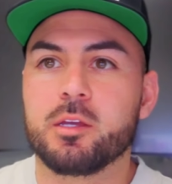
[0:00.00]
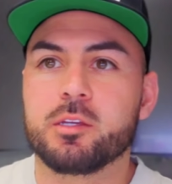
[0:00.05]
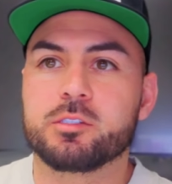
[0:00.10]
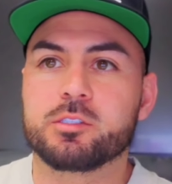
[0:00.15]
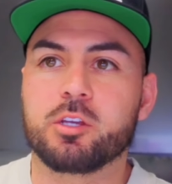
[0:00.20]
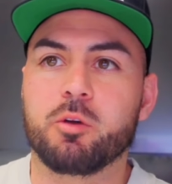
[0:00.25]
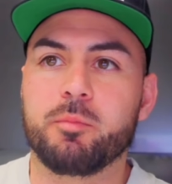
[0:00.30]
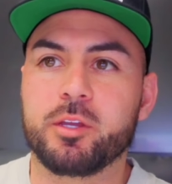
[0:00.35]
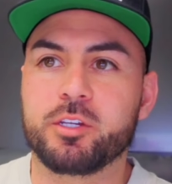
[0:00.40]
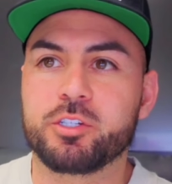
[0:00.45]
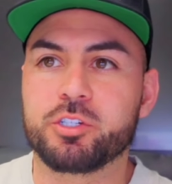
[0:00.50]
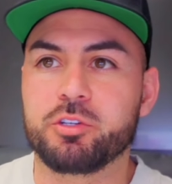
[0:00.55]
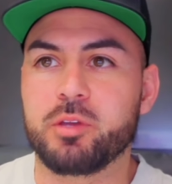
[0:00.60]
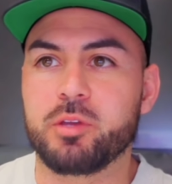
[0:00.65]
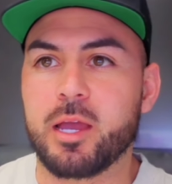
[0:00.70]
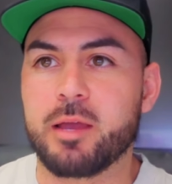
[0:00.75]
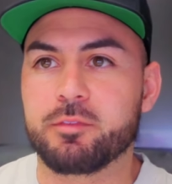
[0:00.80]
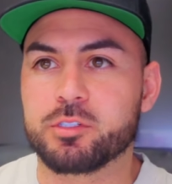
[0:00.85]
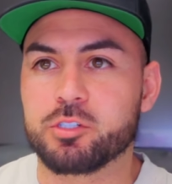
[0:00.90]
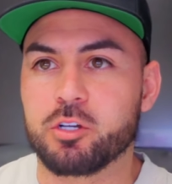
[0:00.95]
So make sure
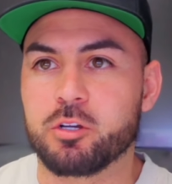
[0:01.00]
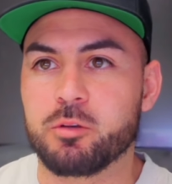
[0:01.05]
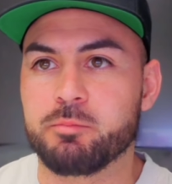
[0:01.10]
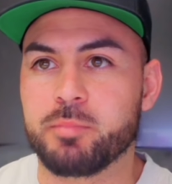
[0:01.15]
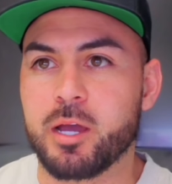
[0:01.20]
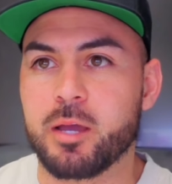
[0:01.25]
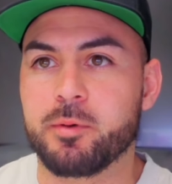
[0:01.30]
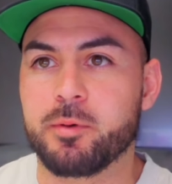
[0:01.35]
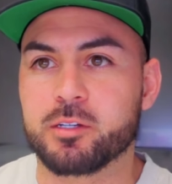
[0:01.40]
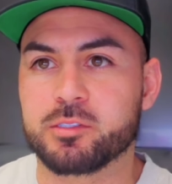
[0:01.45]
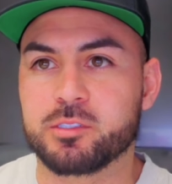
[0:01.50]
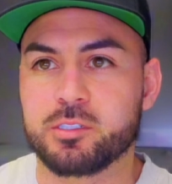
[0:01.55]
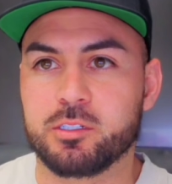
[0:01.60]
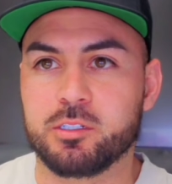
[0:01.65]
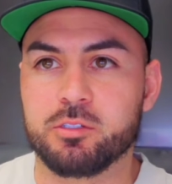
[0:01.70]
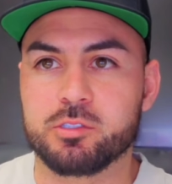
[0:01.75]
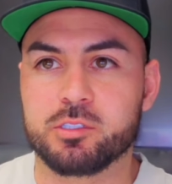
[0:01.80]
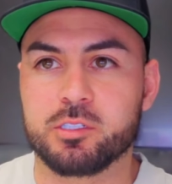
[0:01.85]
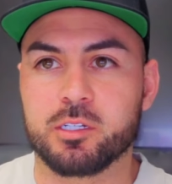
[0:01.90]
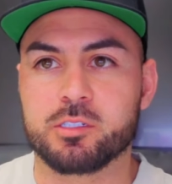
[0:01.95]
you have a certain buy box
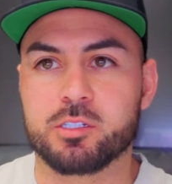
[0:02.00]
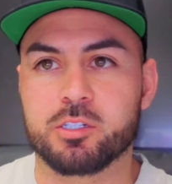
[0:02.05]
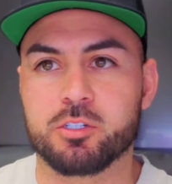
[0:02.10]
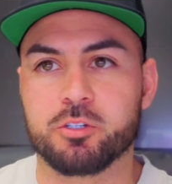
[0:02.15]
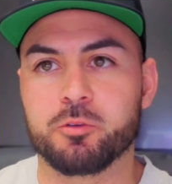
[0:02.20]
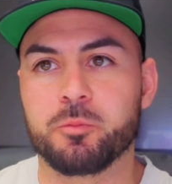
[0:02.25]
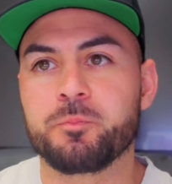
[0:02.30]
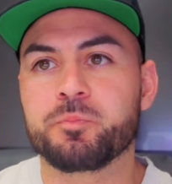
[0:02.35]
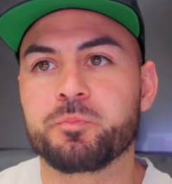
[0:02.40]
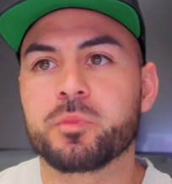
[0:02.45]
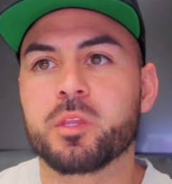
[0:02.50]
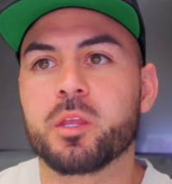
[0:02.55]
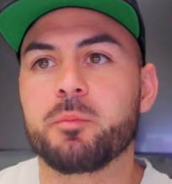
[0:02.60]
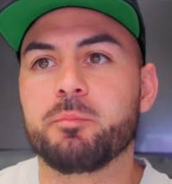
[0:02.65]
that you stick to.